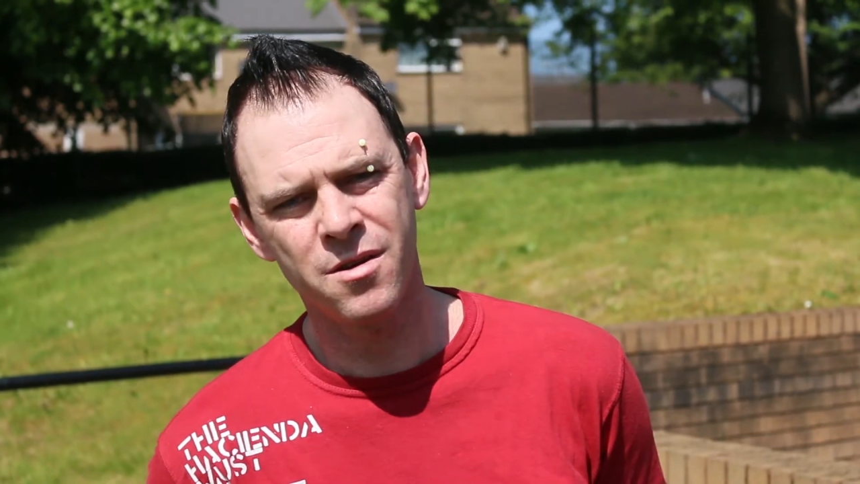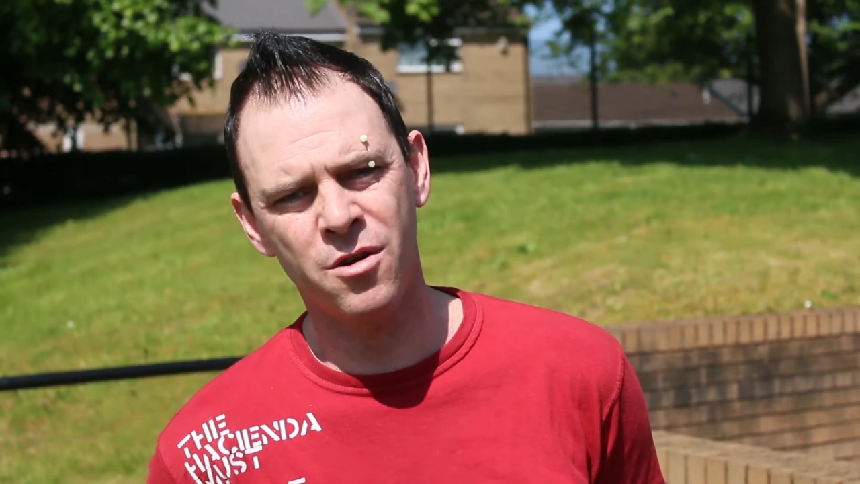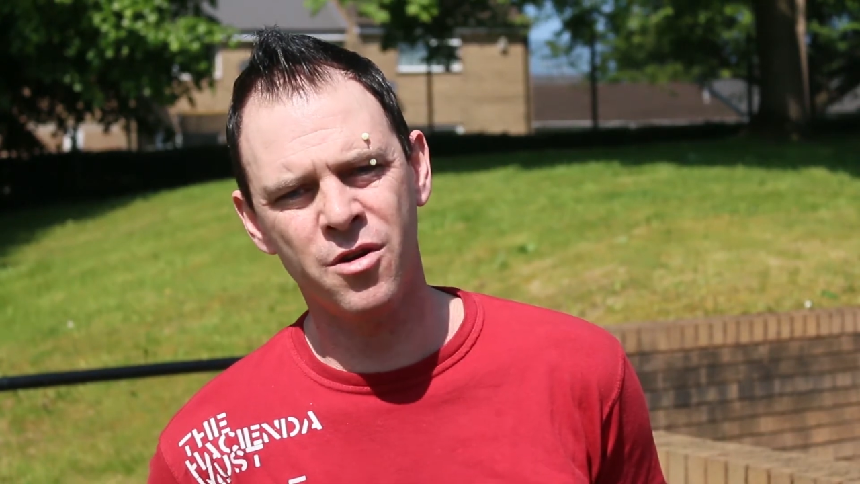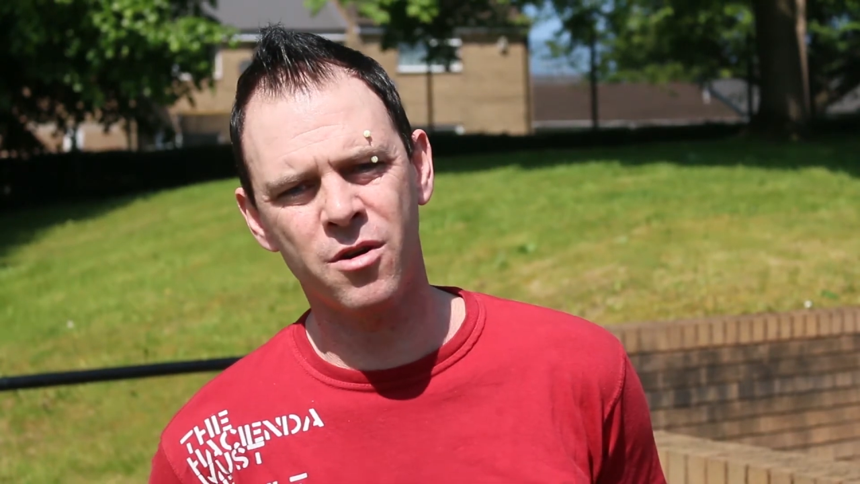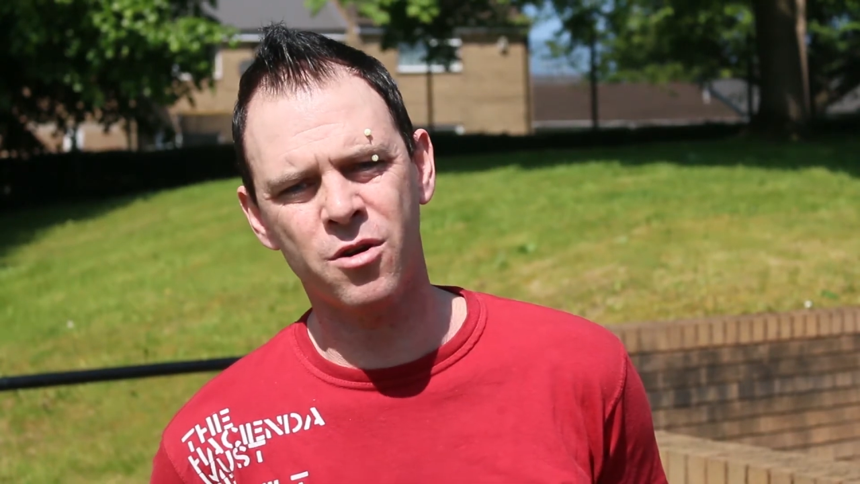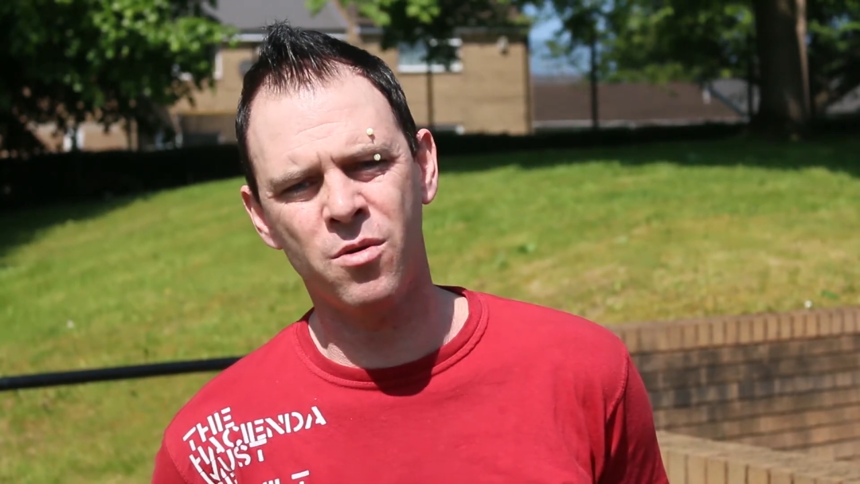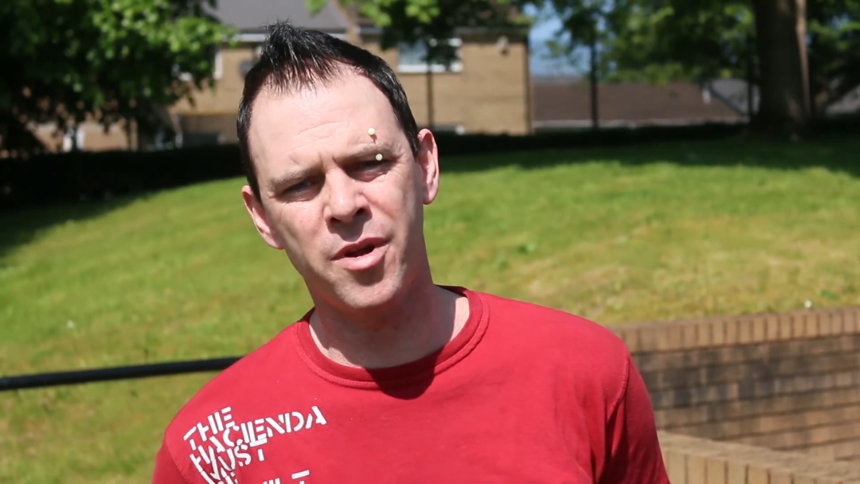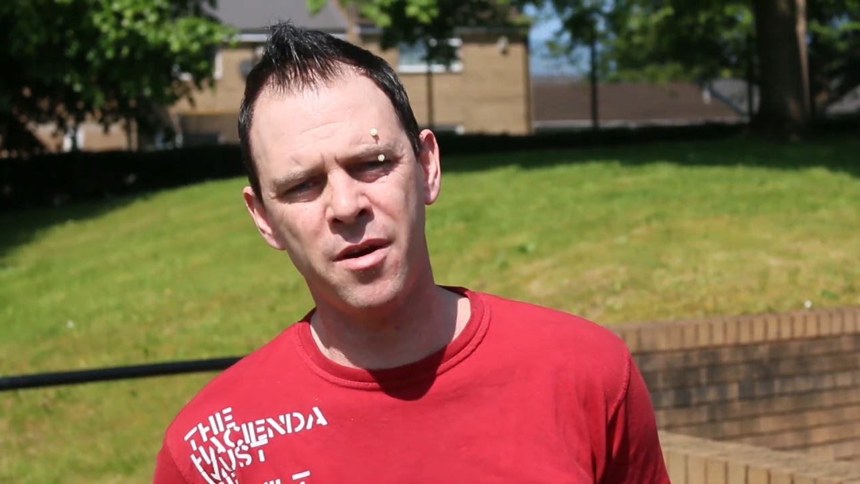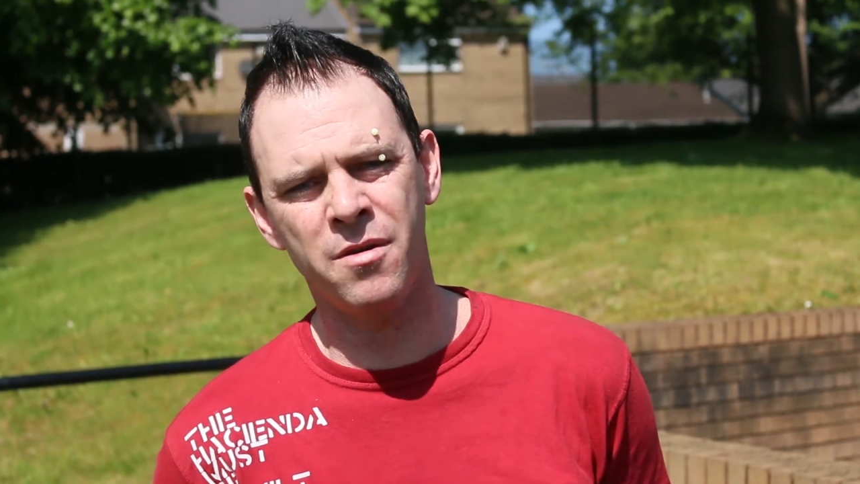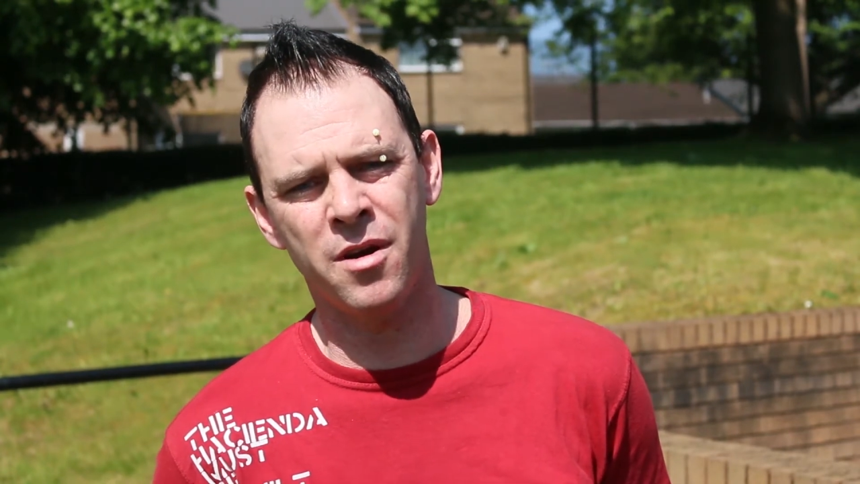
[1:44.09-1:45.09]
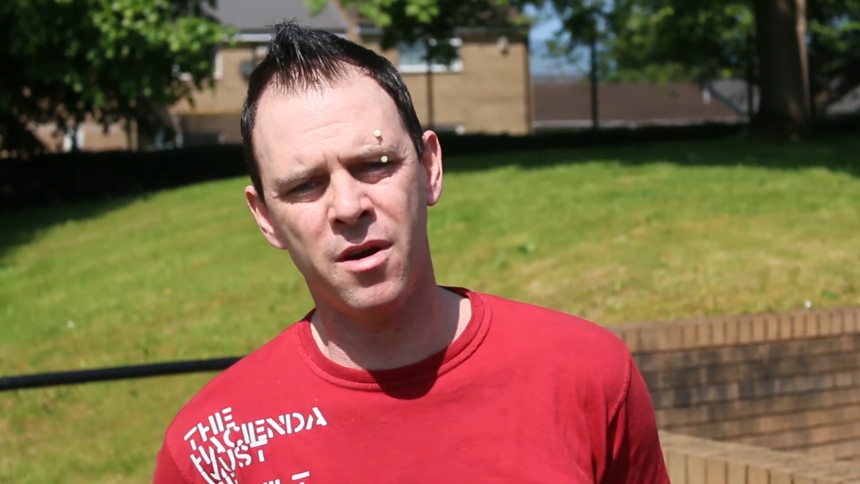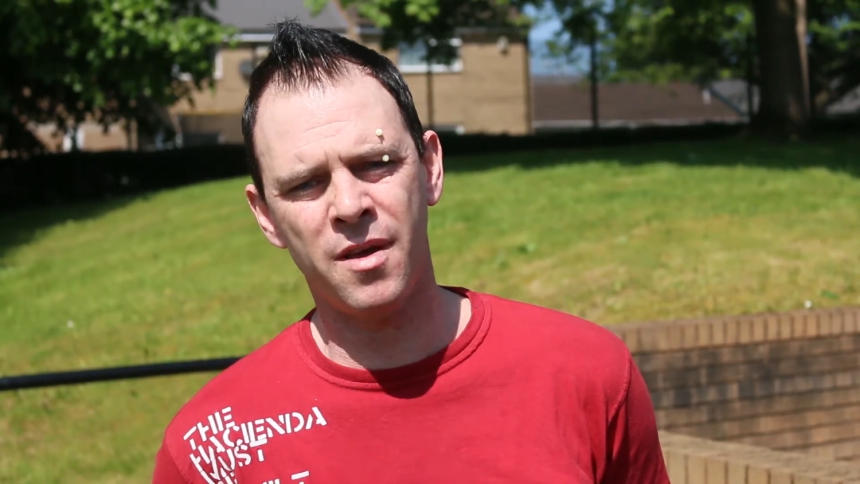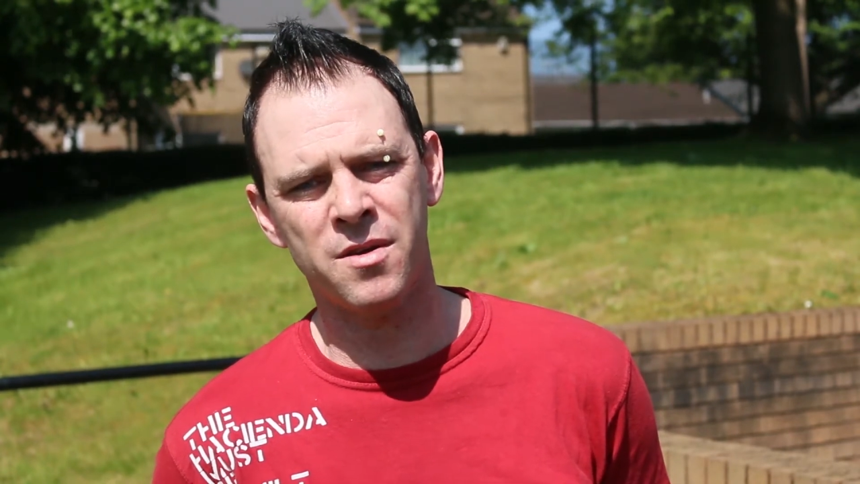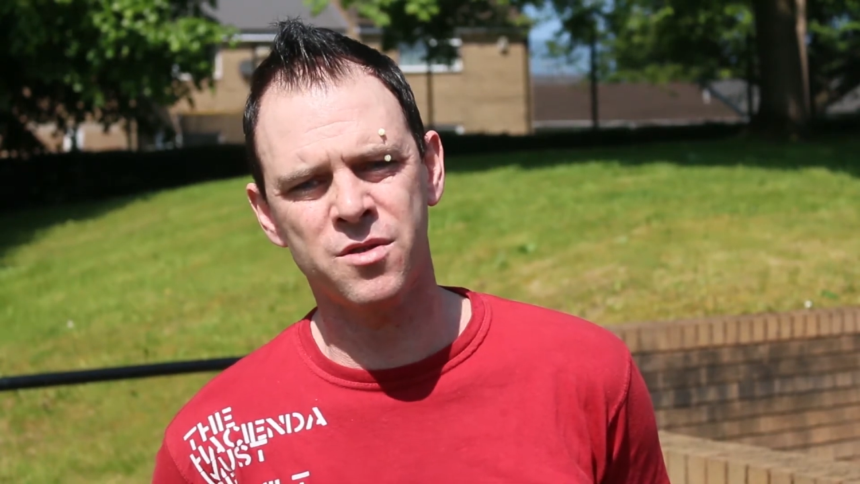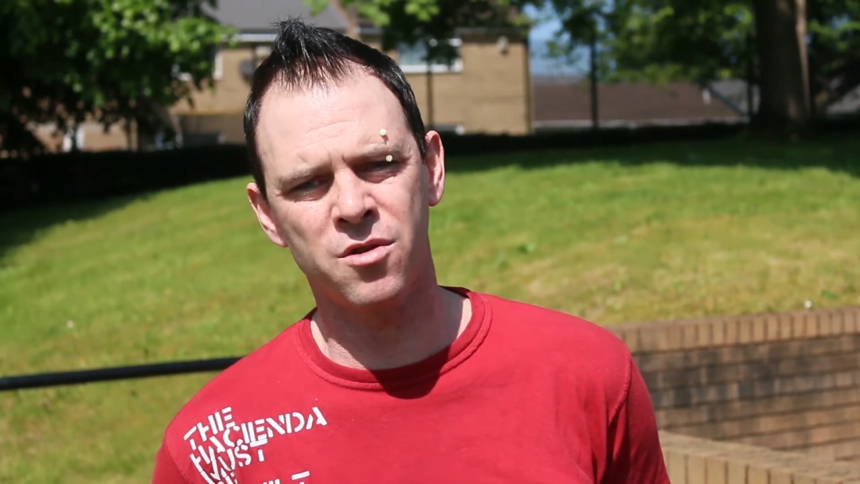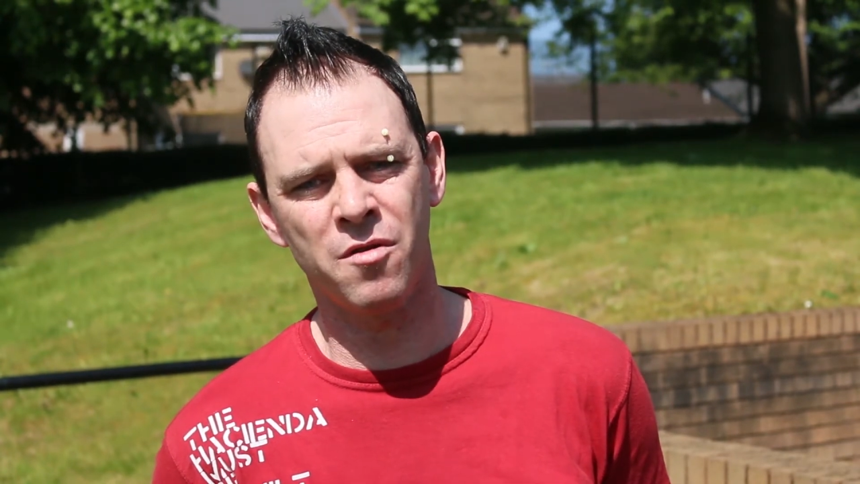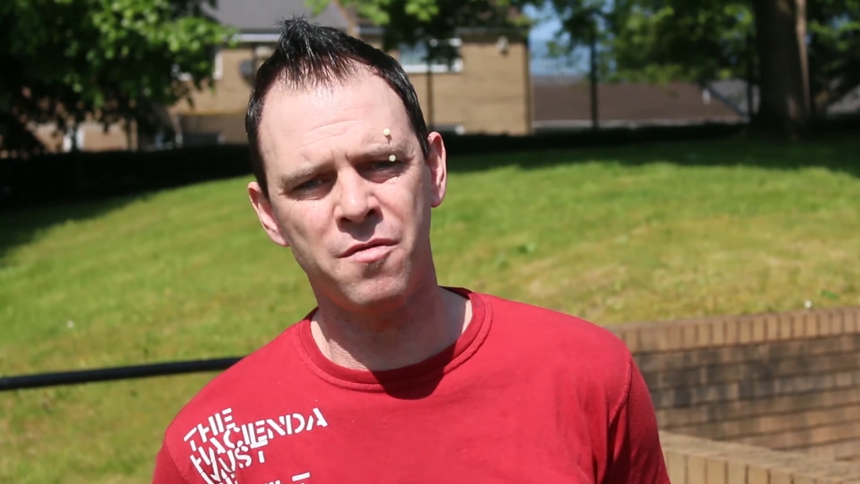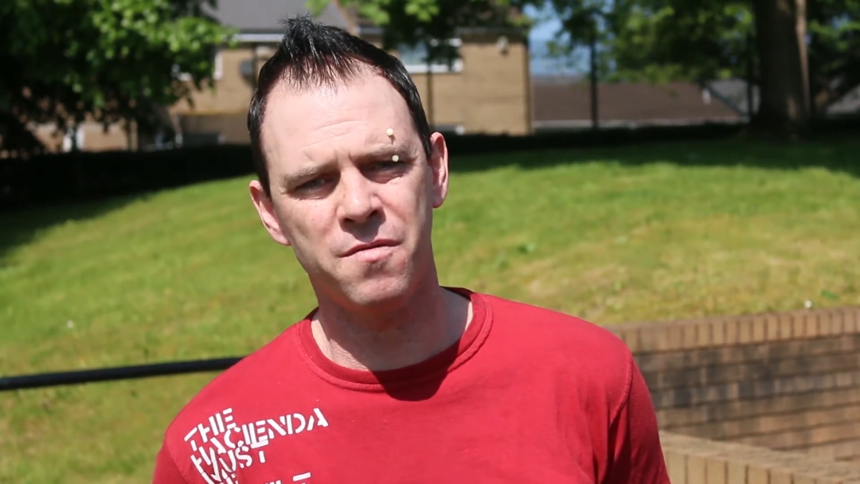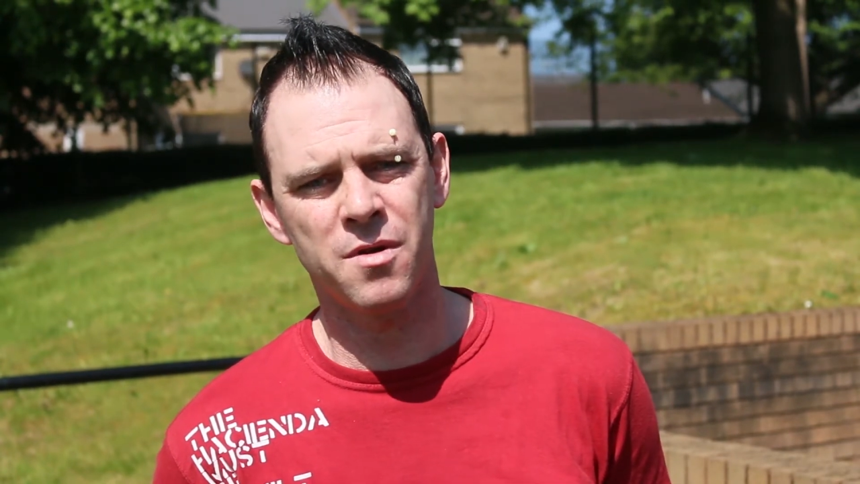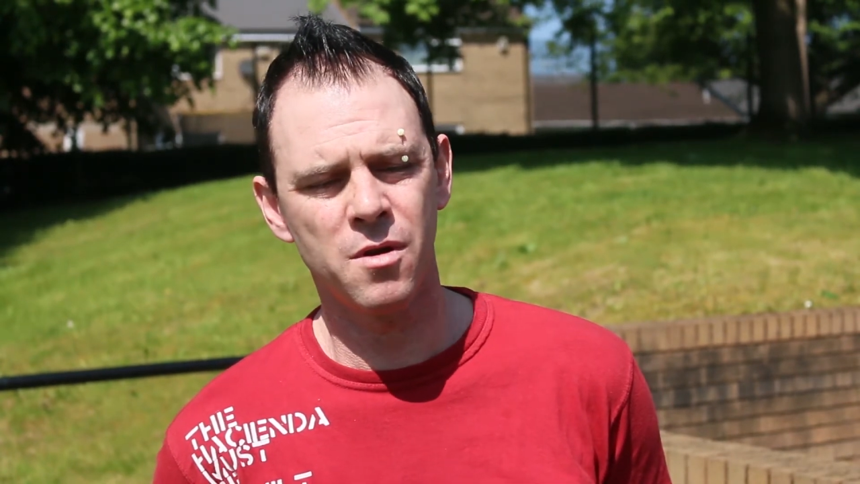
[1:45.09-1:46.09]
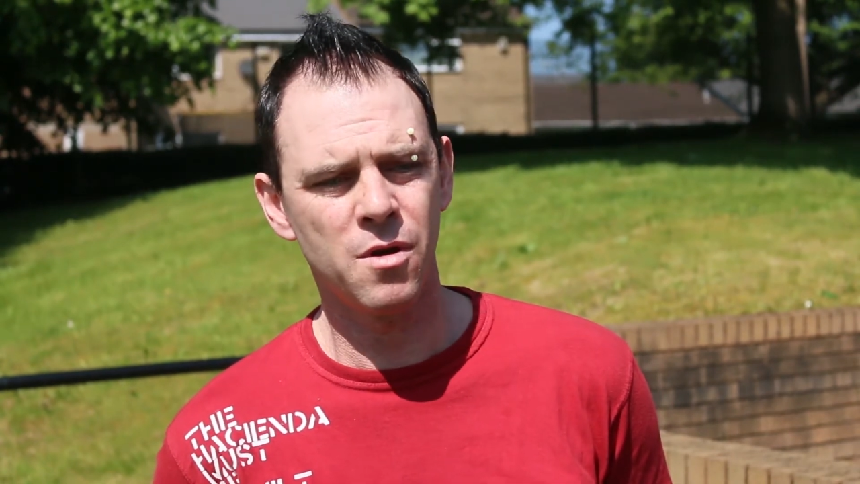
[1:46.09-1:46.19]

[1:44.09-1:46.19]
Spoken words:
you know, not going out and all that stuff.